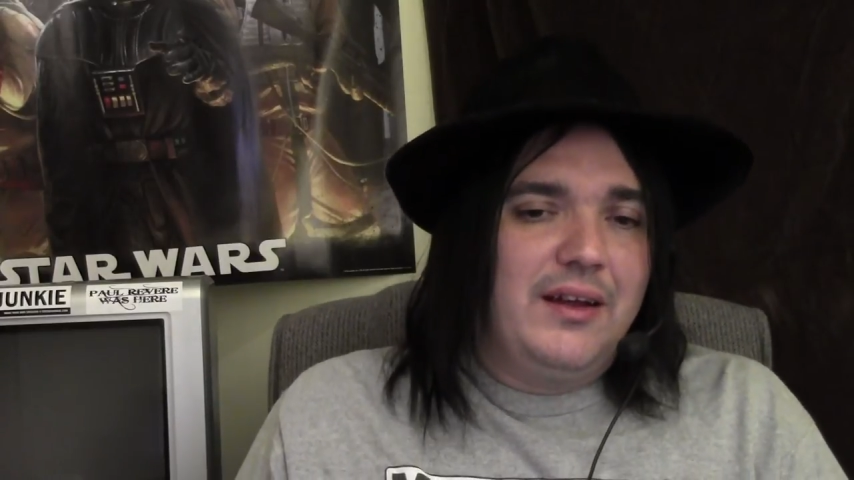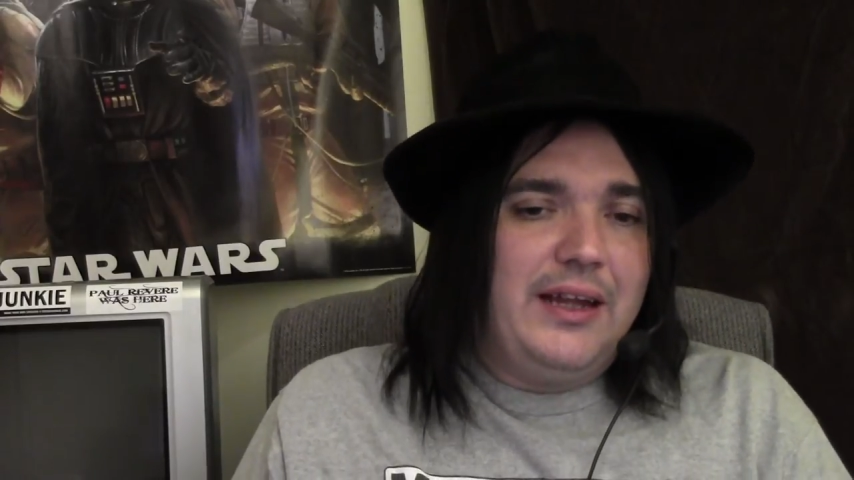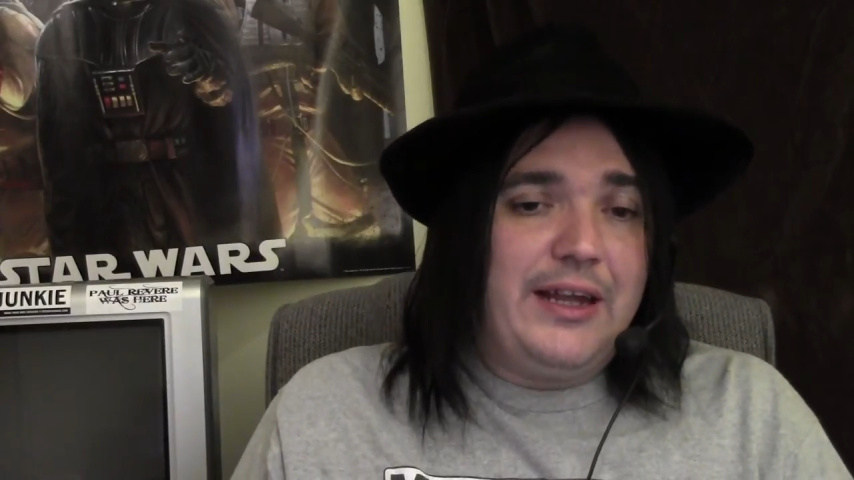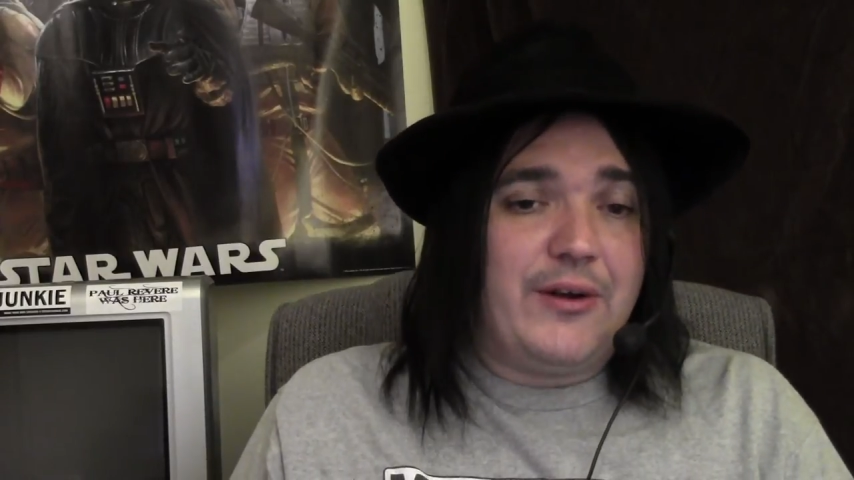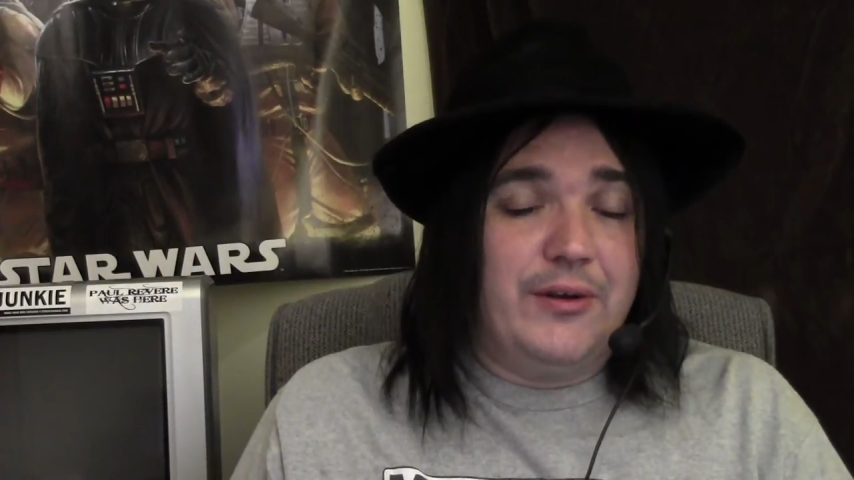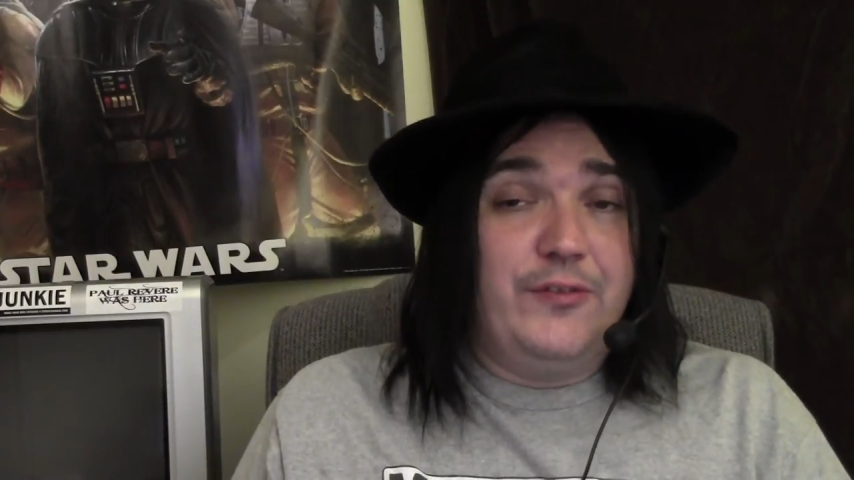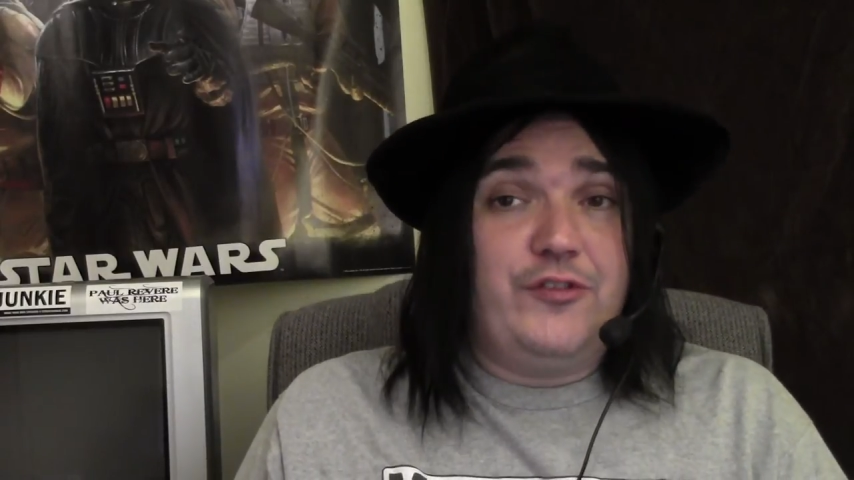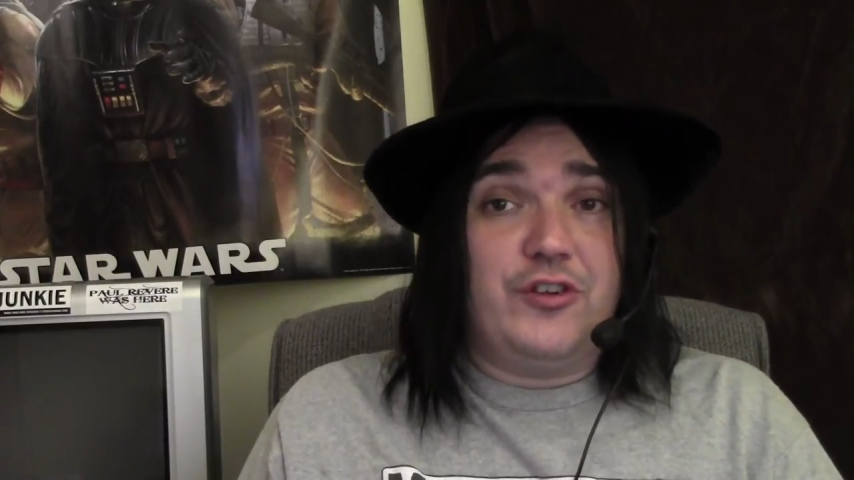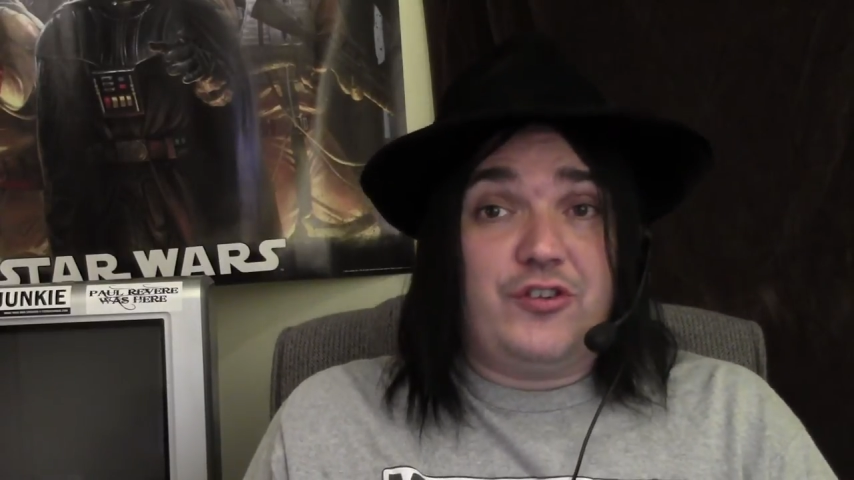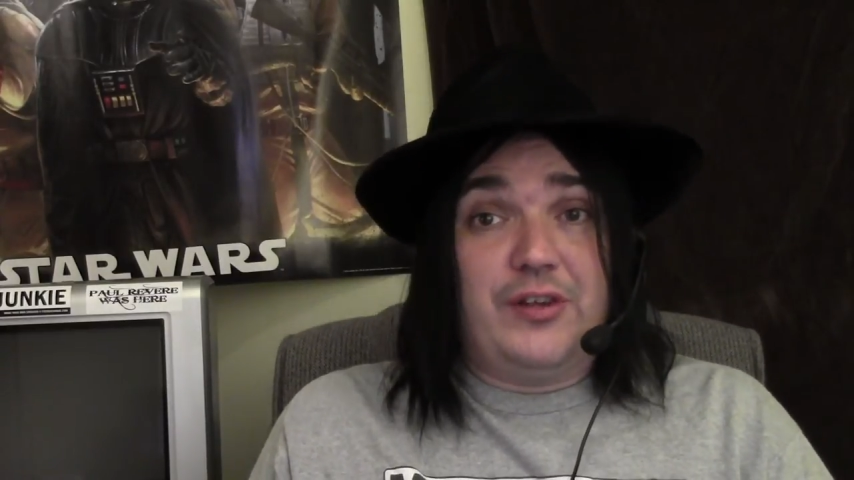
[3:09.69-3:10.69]
He could have
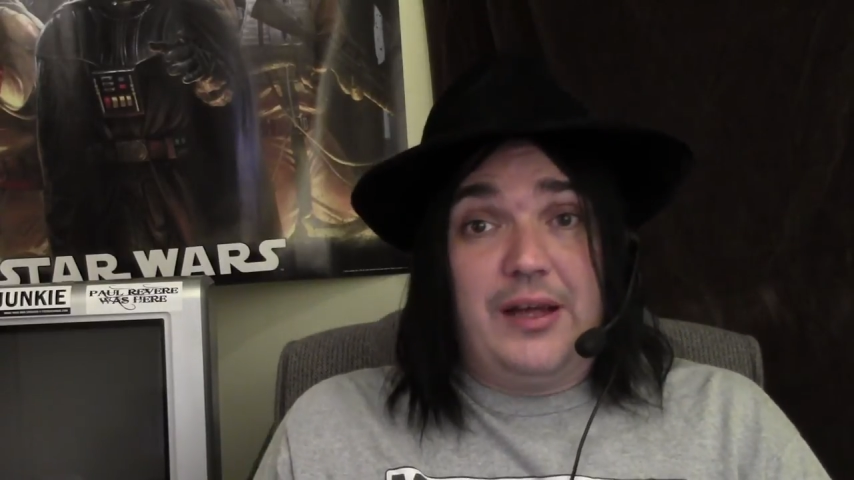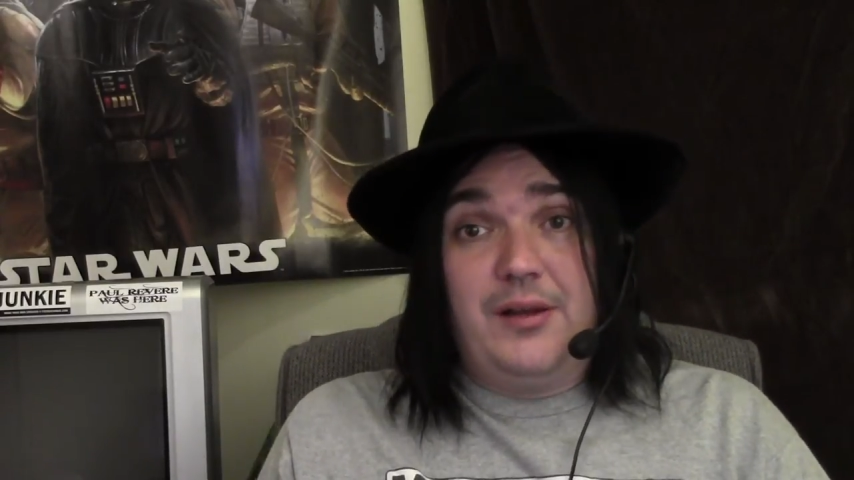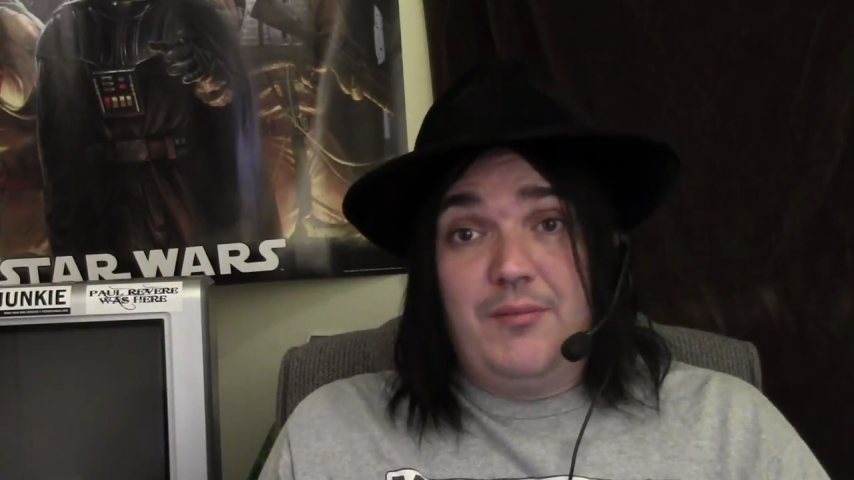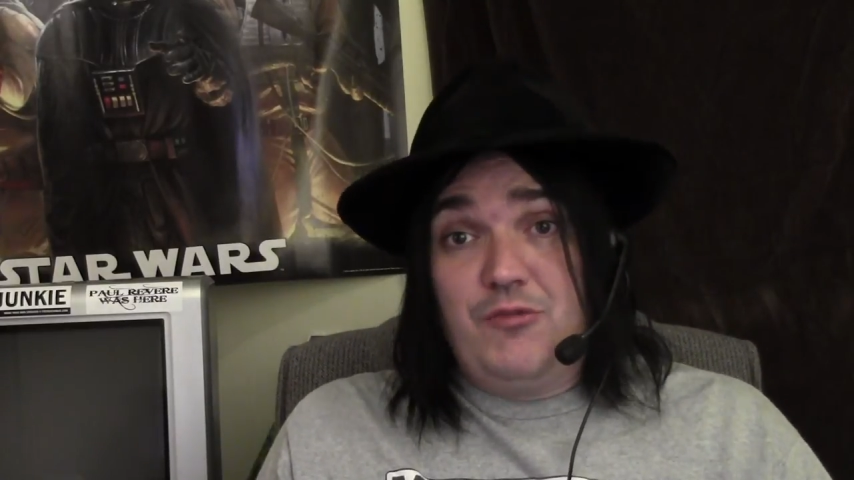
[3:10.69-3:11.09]
just said